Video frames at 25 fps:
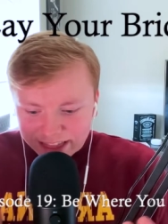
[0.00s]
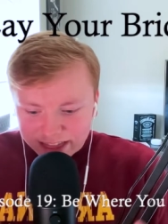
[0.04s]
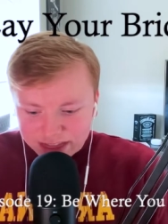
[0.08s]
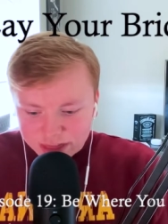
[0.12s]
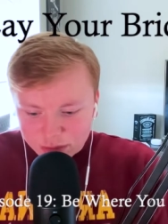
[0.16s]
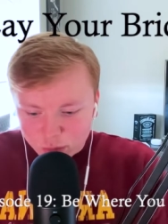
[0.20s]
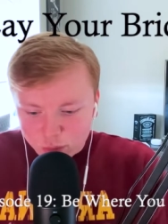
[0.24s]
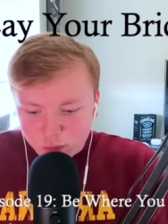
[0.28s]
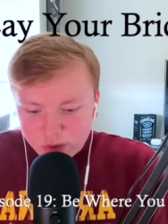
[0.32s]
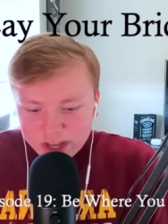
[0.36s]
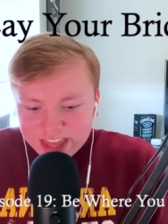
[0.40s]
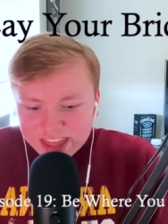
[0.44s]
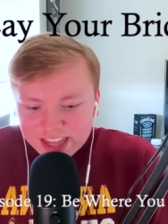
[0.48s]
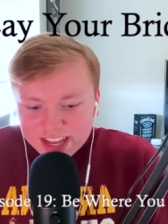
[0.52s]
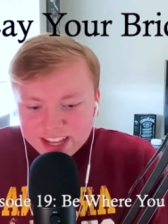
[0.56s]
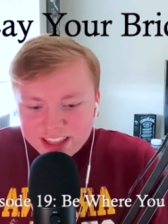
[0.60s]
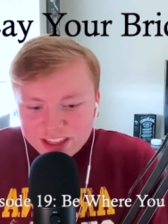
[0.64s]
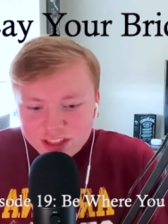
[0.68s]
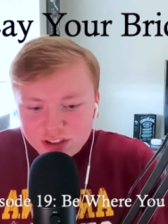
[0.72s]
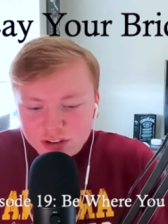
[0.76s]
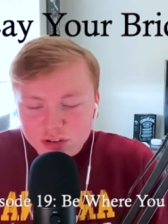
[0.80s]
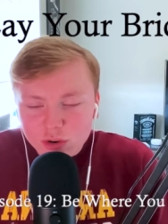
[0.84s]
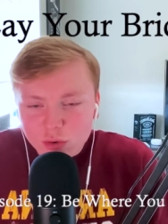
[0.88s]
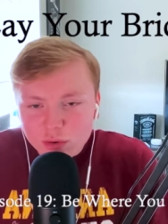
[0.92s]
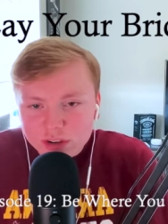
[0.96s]
we think that
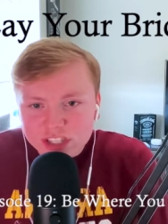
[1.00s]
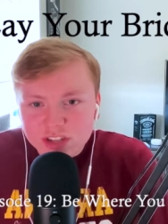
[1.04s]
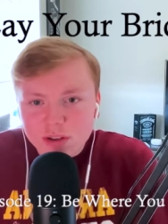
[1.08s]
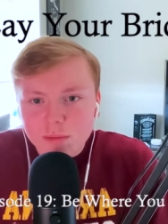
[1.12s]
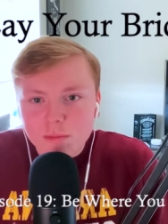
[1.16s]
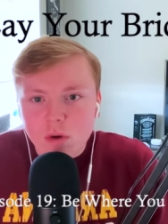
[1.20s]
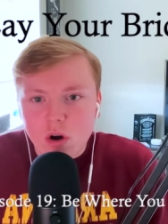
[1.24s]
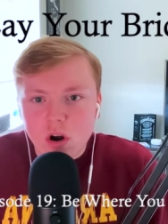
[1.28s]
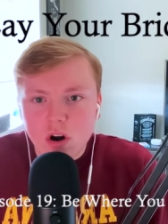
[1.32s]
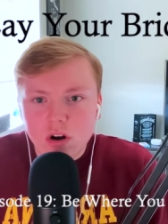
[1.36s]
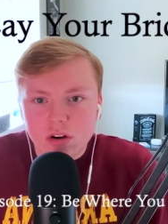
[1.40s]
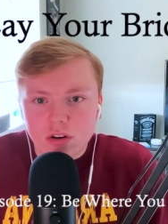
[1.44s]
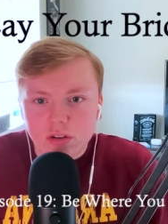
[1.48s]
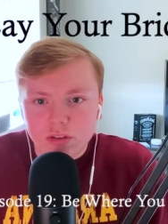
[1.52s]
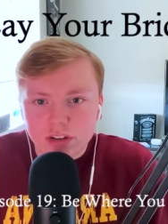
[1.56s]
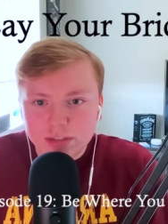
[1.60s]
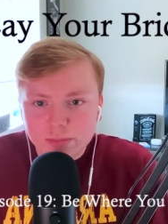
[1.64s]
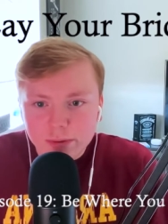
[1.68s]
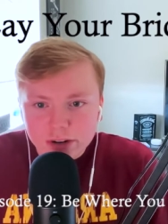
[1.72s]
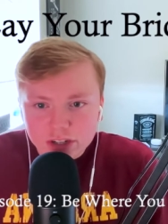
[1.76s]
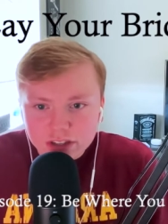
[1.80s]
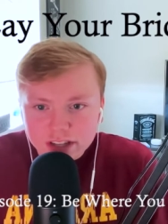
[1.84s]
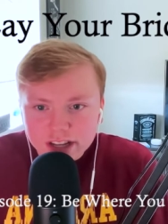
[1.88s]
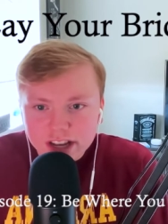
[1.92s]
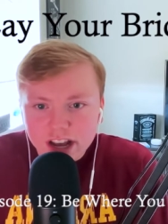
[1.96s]
there's always tomorrow,
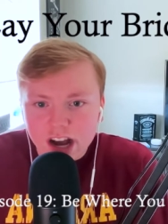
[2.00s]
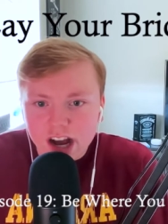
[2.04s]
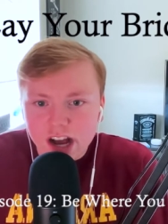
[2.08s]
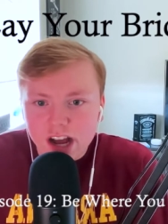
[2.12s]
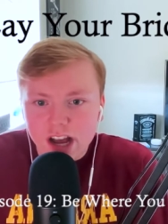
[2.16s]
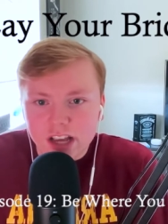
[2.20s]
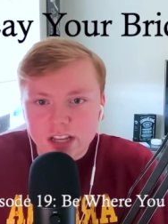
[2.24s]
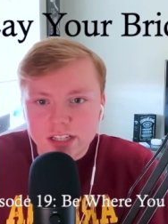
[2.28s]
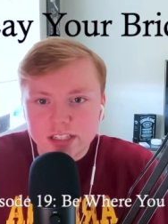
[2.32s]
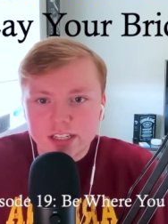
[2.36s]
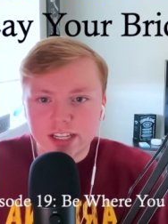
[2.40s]
especially us.